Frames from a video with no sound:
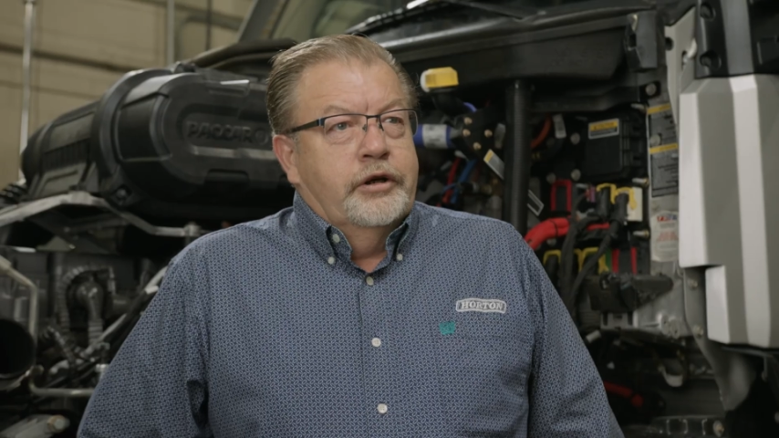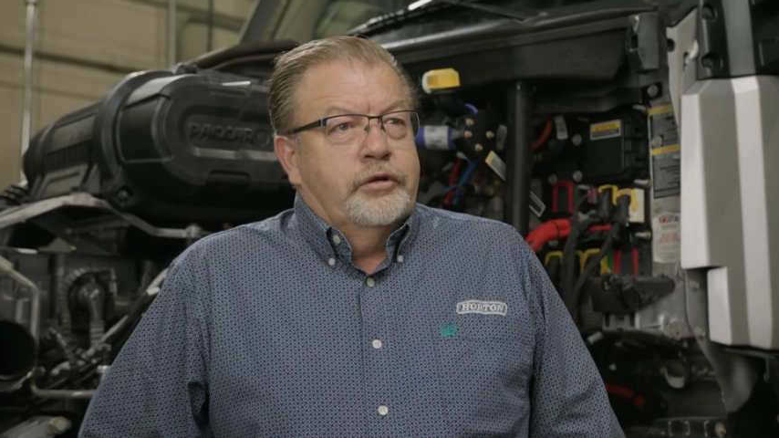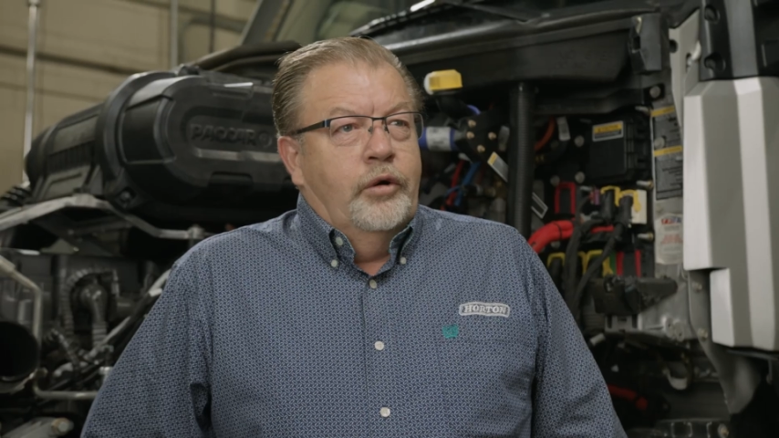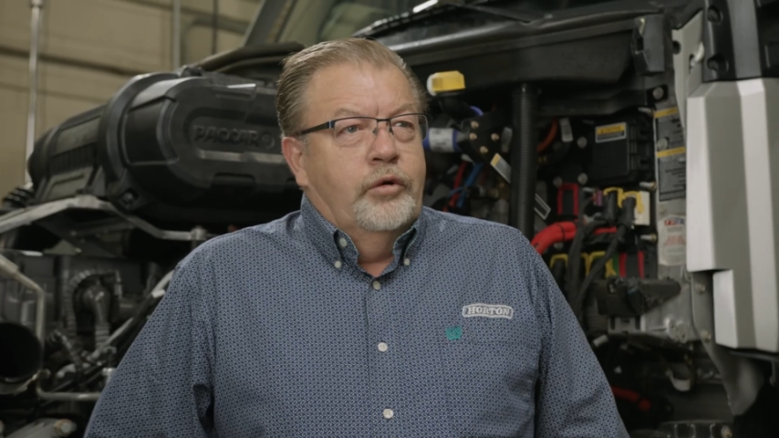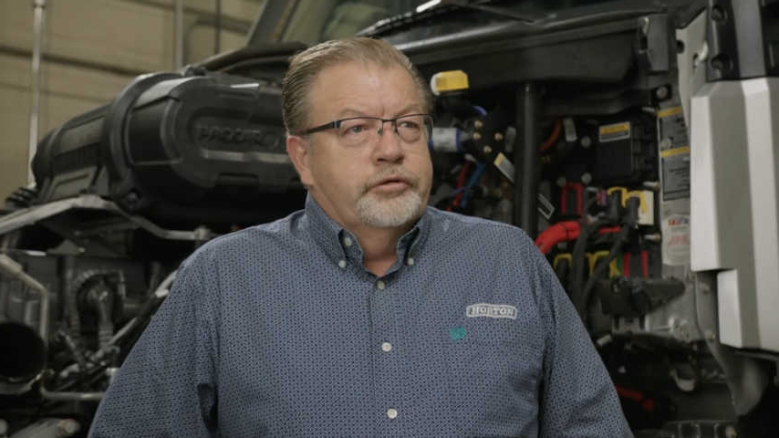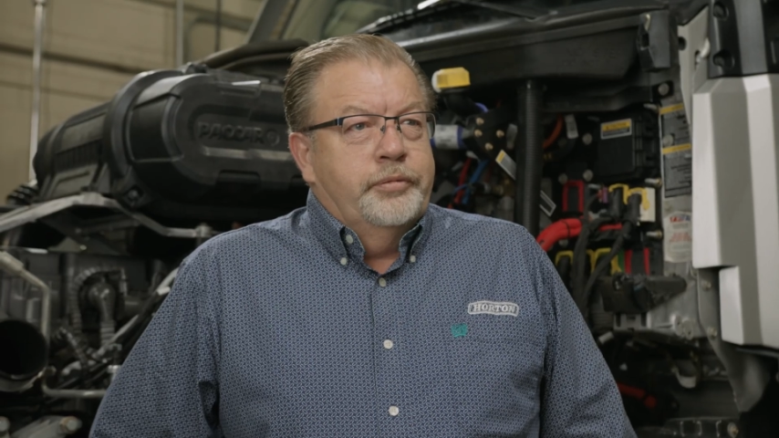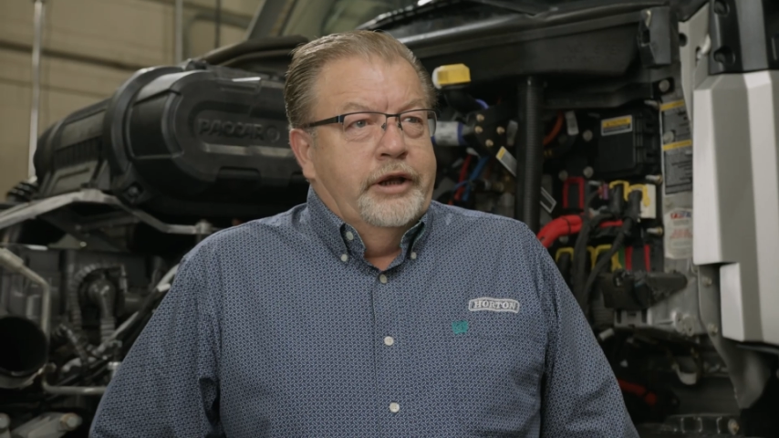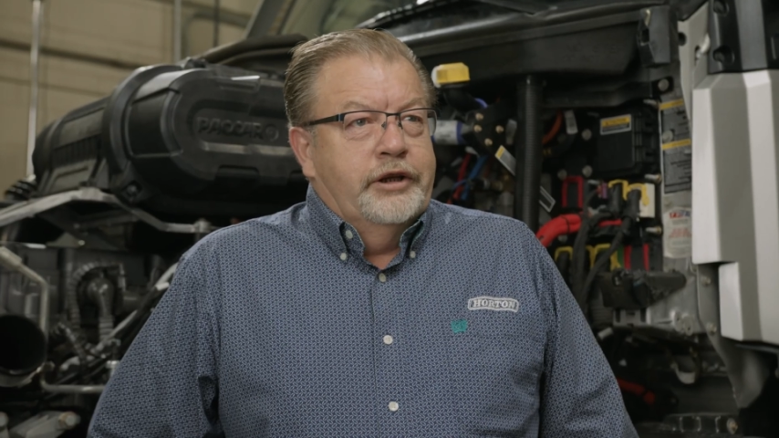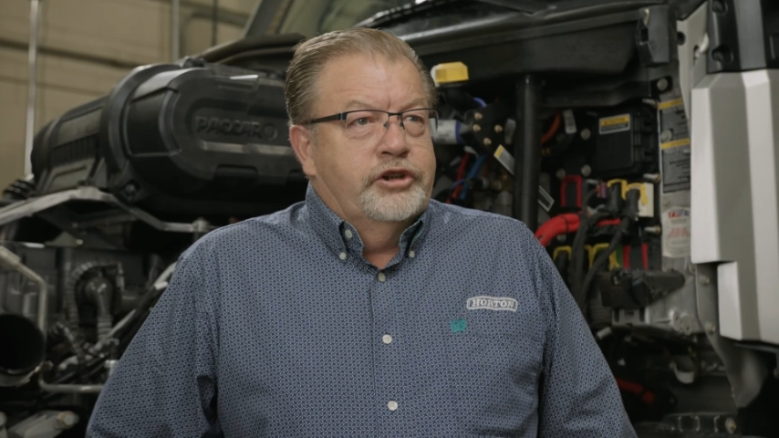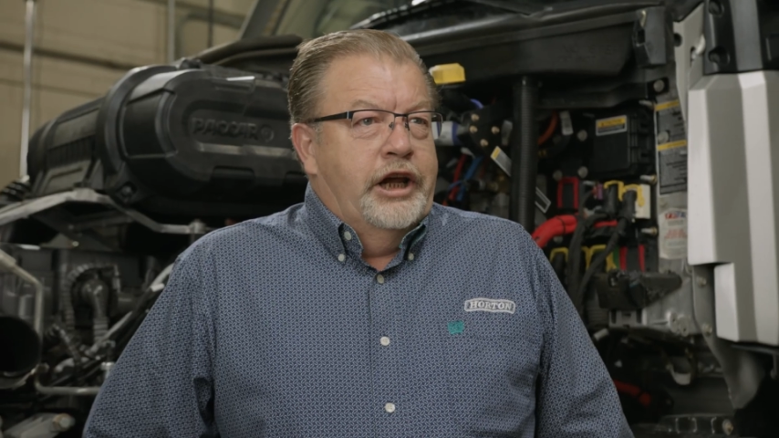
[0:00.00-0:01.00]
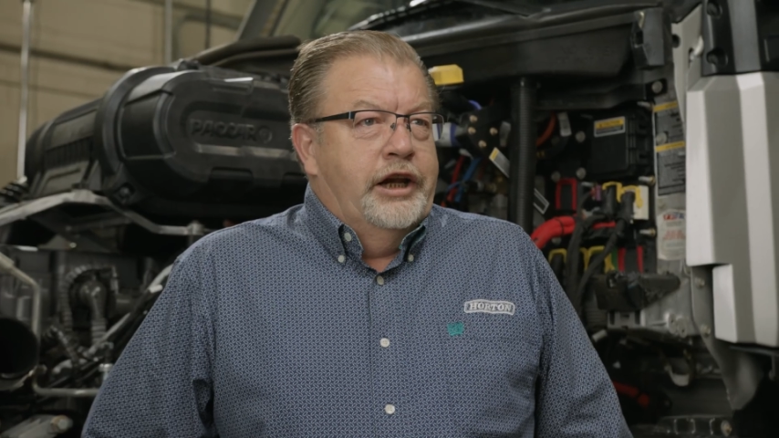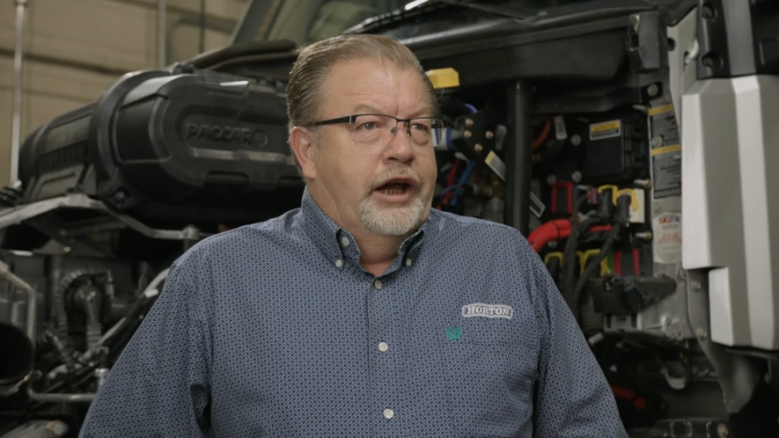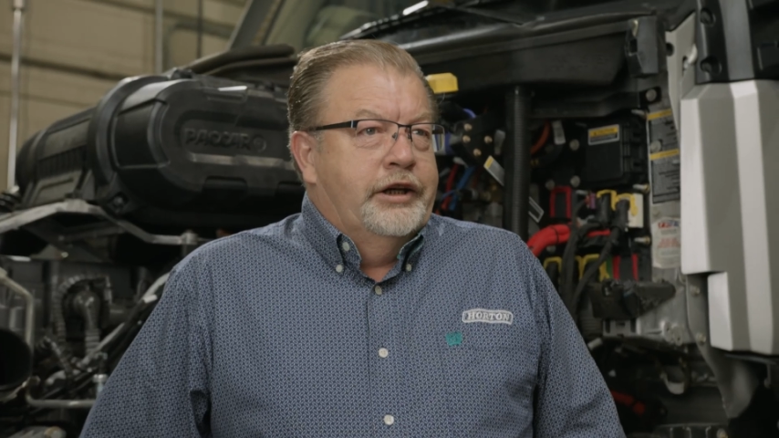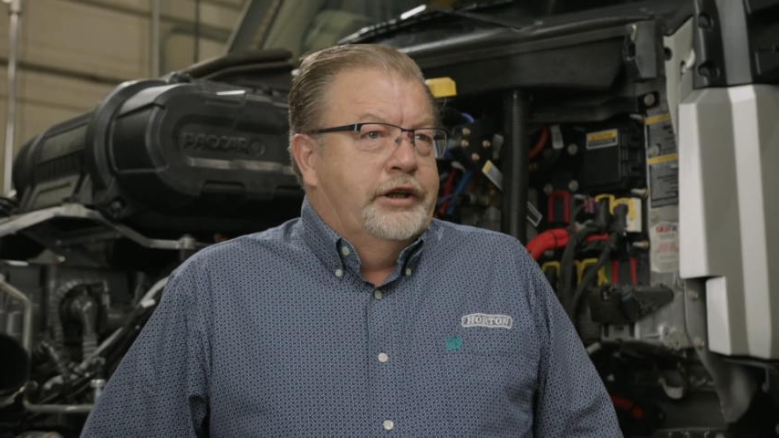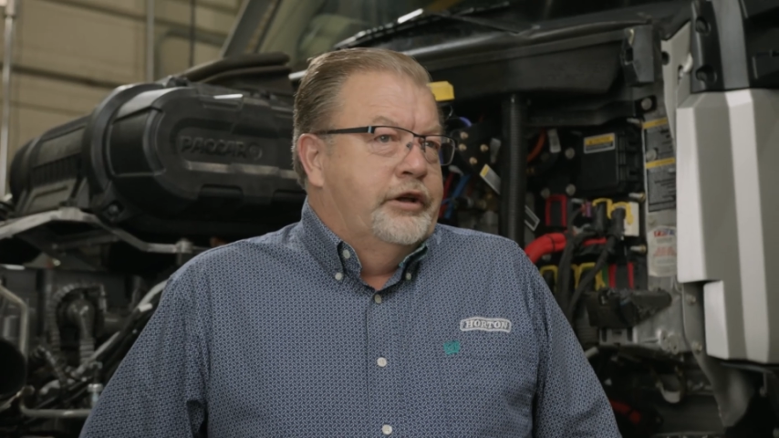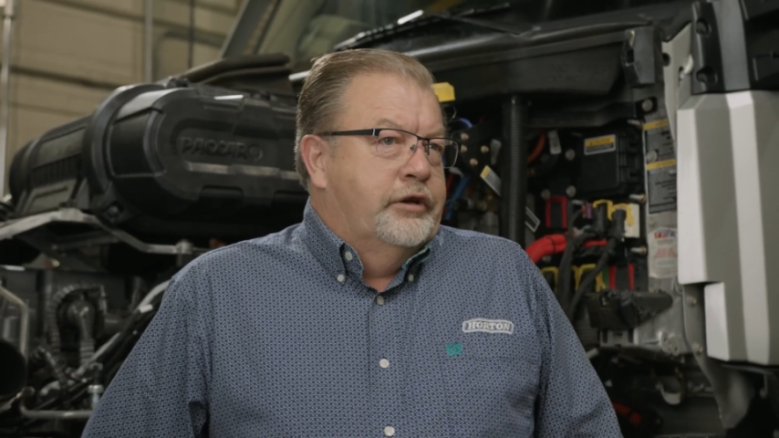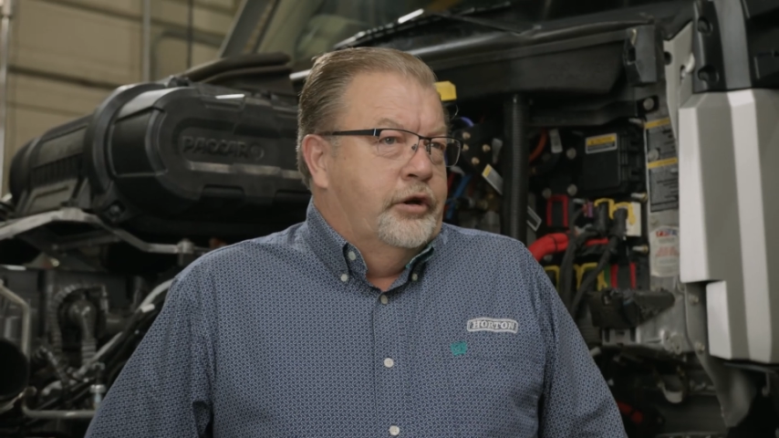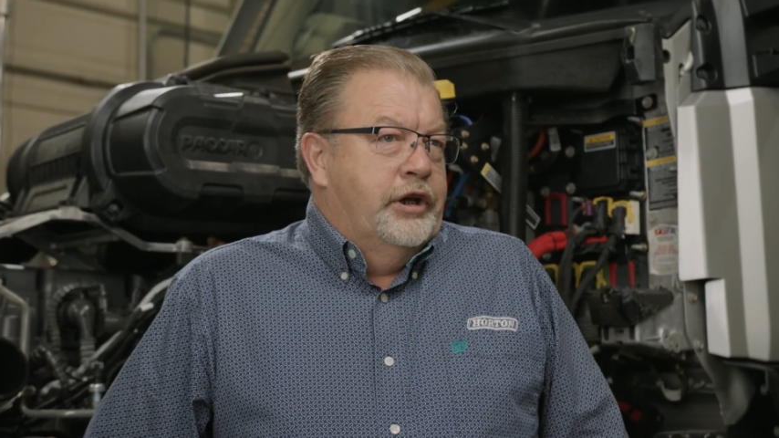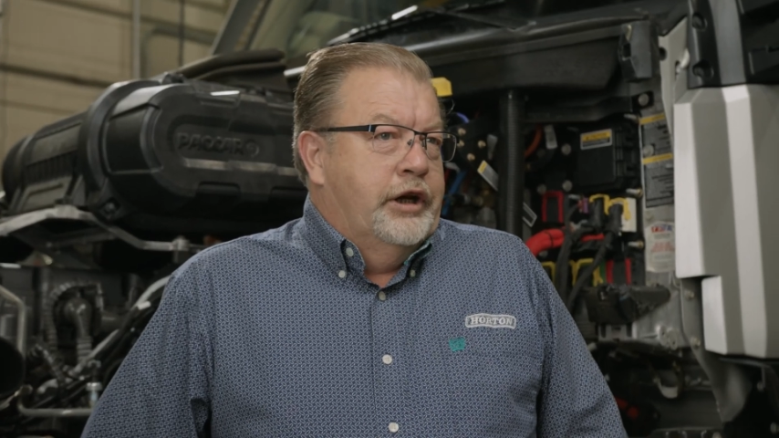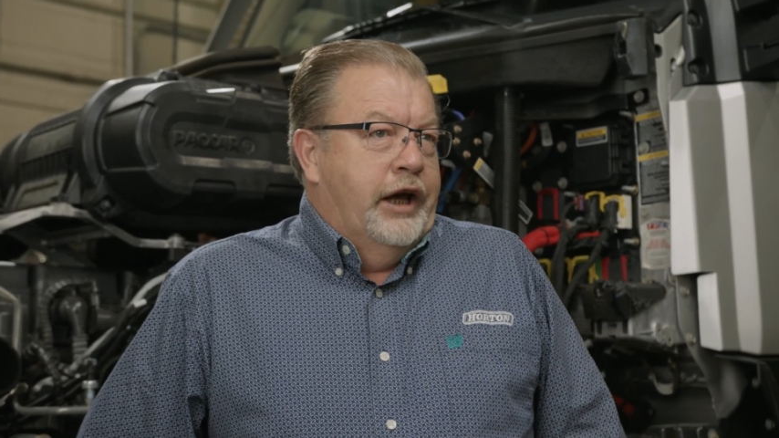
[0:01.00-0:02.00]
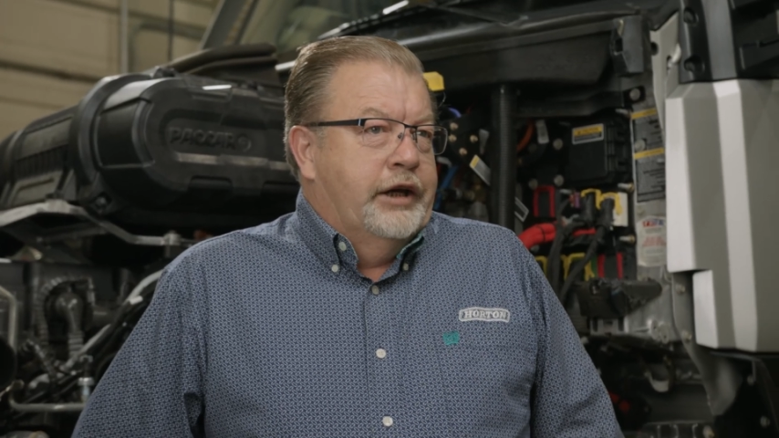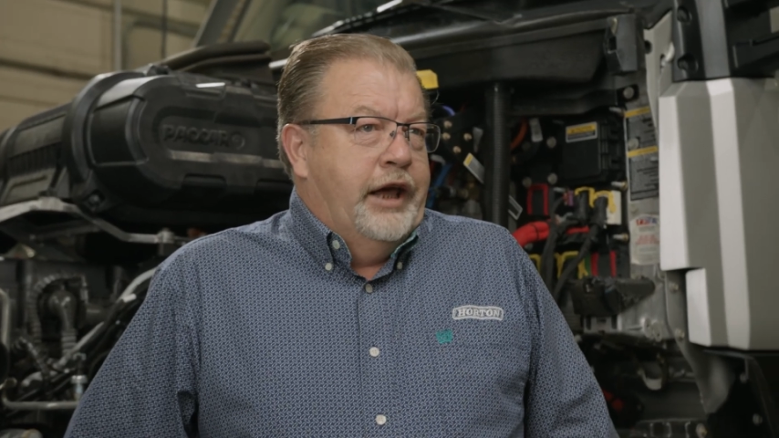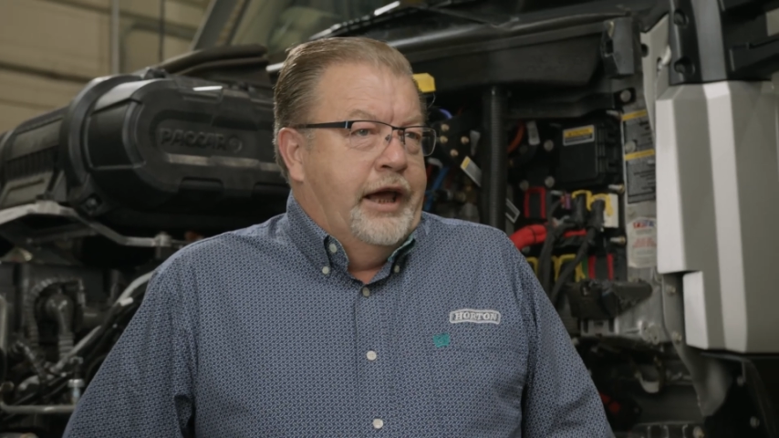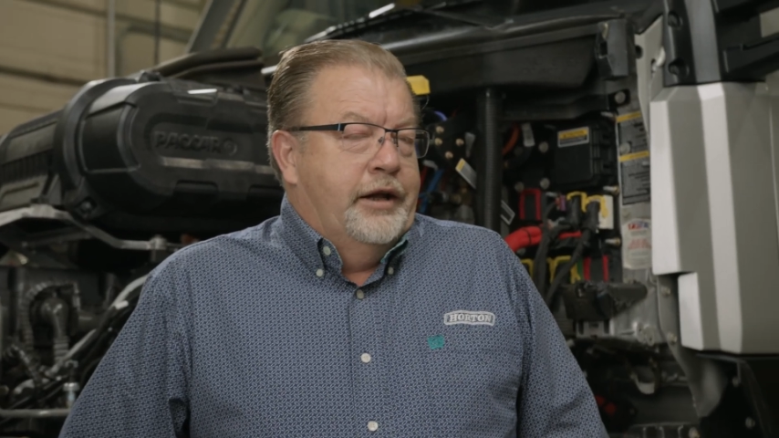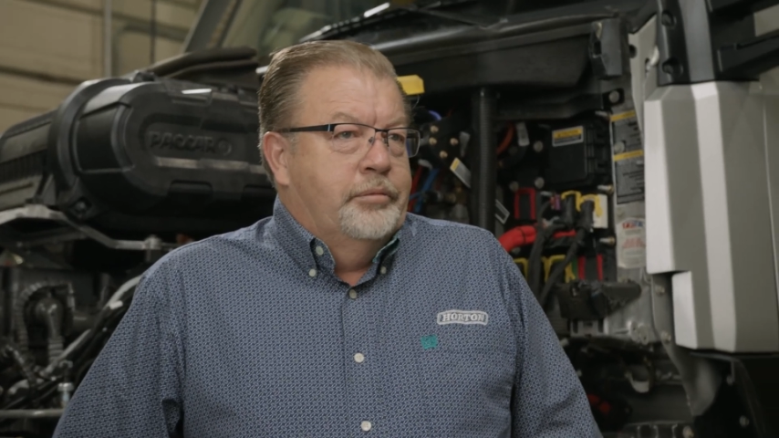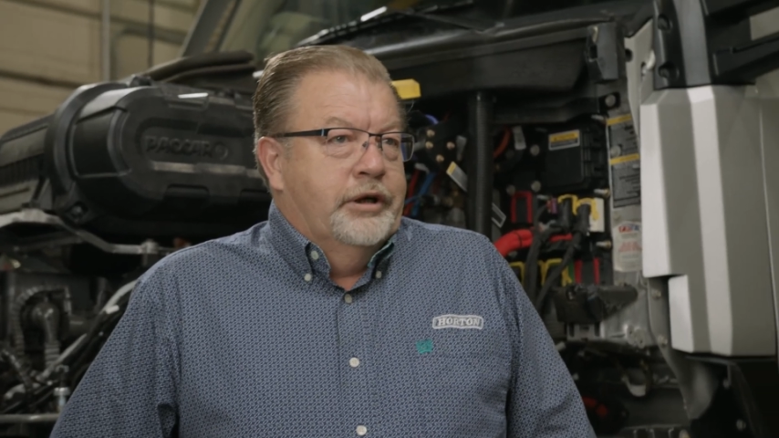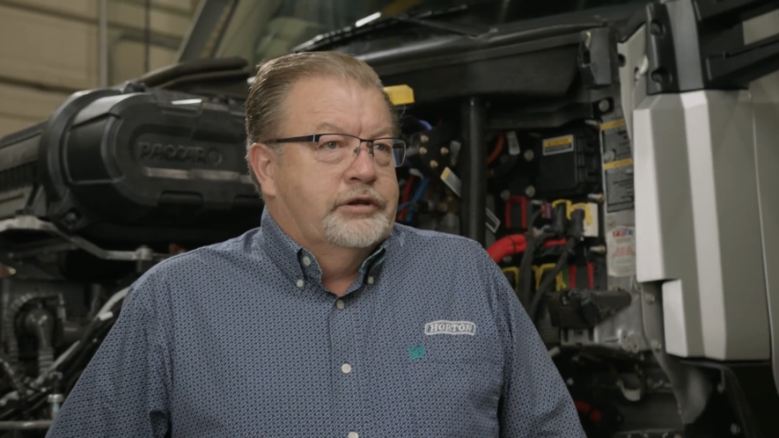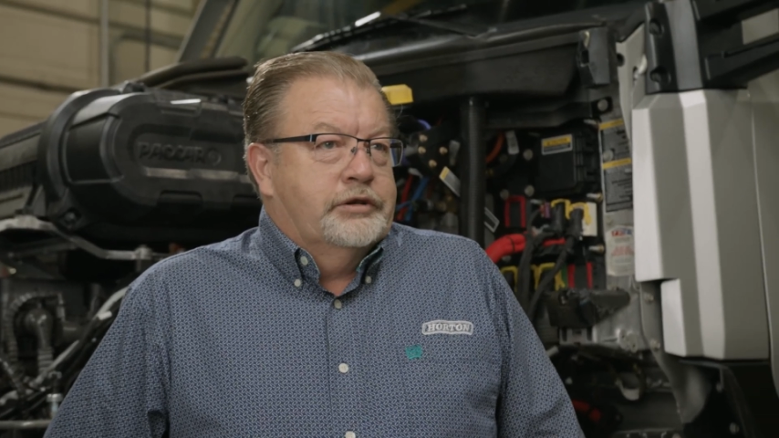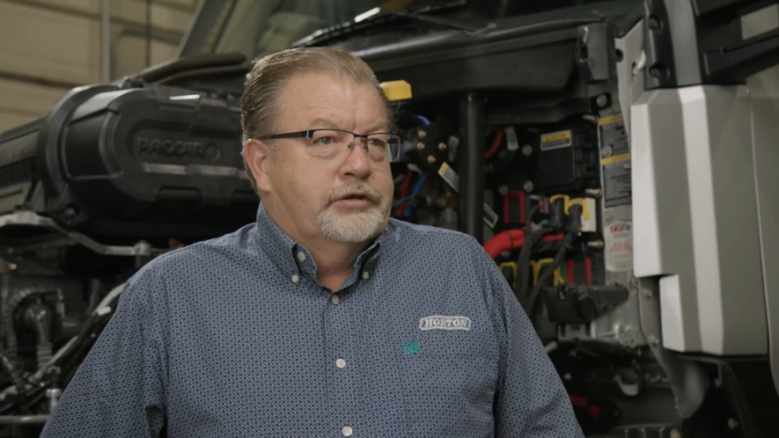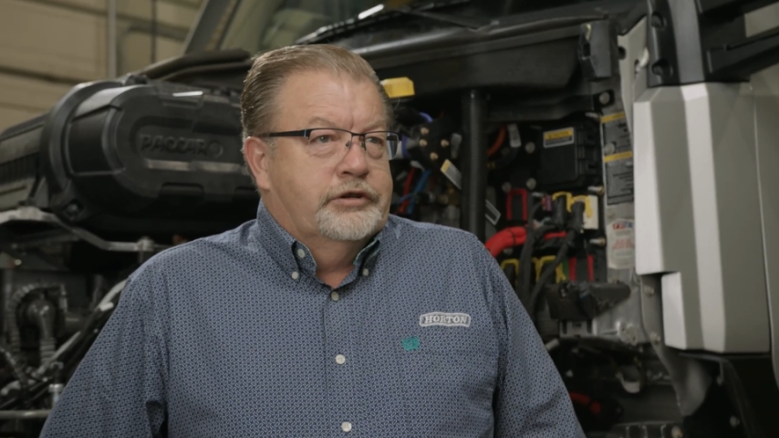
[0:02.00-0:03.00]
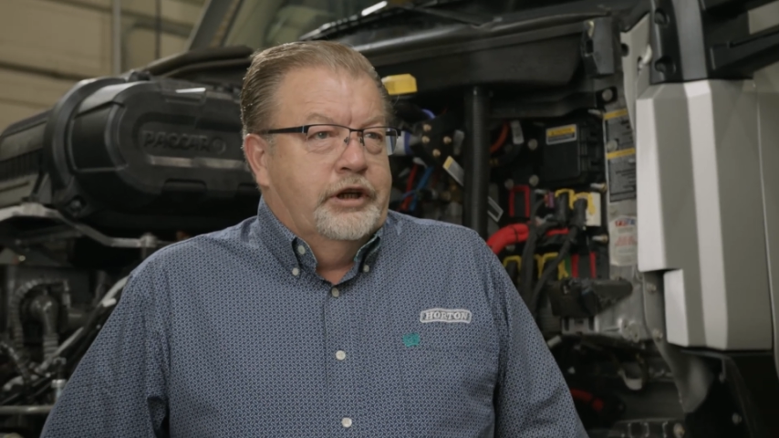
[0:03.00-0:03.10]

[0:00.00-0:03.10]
controlled by the J1939 CAN bus